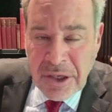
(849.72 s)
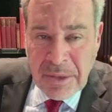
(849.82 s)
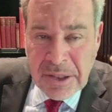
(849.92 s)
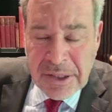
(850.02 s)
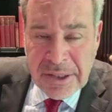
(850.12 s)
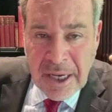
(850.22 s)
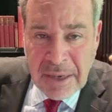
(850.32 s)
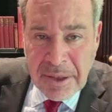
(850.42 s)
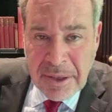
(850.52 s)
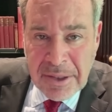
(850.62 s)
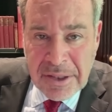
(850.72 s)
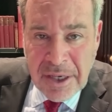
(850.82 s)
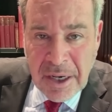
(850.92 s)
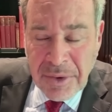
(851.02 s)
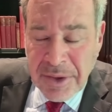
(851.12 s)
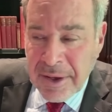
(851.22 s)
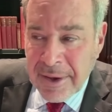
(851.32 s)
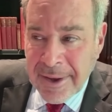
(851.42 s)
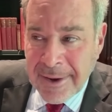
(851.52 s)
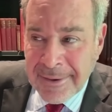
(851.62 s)
much to say, but let me just start with a
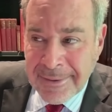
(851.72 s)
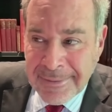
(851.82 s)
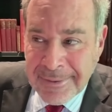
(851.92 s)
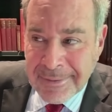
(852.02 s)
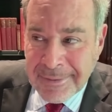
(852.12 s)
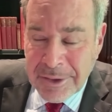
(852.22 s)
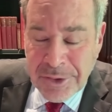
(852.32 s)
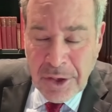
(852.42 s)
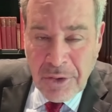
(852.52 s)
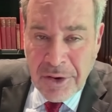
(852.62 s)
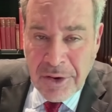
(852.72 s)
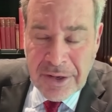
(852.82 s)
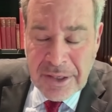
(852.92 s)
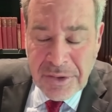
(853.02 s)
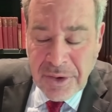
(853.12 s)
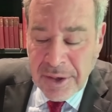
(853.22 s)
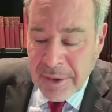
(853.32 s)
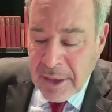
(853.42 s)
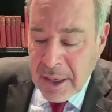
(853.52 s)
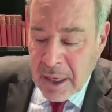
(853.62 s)
kind of a joke or a funny story.
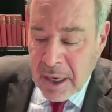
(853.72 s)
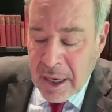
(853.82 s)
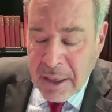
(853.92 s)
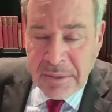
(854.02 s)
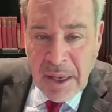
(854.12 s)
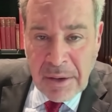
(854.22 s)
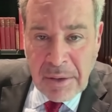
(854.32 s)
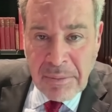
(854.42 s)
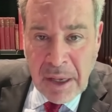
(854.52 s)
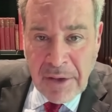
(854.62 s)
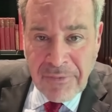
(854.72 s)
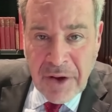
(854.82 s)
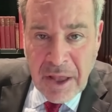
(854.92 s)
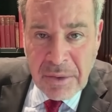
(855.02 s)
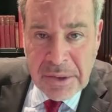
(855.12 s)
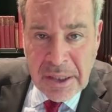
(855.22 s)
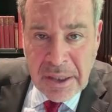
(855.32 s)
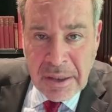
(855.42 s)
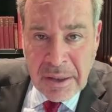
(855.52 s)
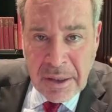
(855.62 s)
So my late father was
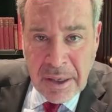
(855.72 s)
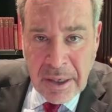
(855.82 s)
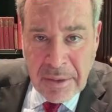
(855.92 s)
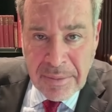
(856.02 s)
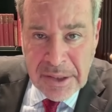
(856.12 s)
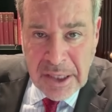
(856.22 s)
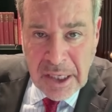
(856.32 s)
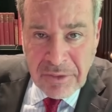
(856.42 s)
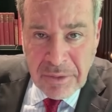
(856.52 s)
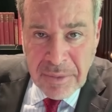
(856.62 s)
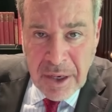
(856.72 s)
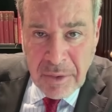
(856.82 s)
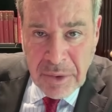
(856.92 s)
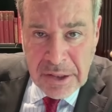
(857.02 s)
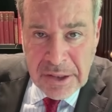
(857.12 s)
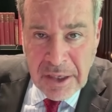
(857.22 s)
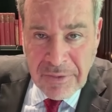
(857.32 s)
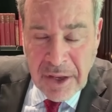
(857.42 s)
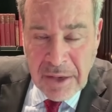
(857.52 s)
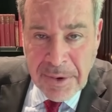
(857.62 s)
a successful real estate
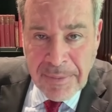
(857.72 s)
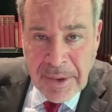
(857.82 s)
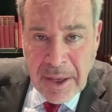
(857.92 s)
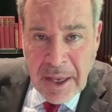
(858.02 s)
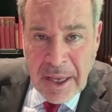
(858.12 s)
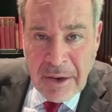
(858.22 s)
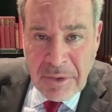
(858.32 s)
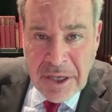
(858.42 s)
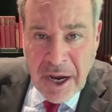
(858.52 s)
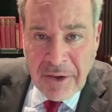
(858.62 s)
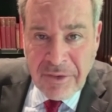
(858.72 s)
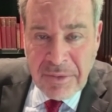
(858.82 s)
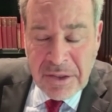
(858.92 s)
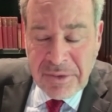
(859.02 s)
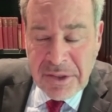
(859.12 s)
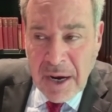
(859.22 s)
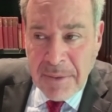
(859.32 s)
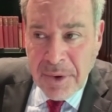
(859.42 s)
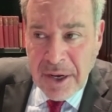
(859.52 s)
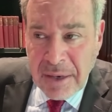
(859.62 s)
developer. He retired from most of his
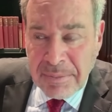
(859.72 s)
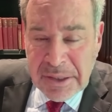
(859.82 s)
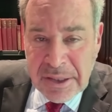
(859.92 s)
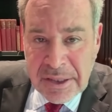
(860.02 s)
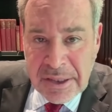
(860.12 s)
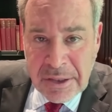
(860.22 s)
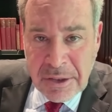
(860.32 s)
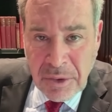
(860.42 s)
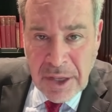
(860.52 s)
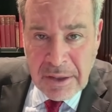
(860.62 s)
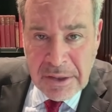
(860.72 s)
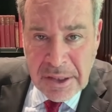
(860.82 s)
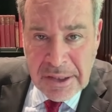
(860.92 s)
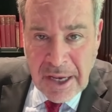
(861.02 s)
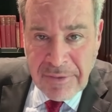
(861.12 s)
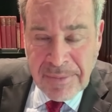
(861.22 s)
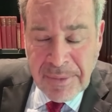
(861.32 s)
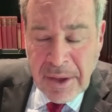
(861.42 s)
operating businesses in 2007,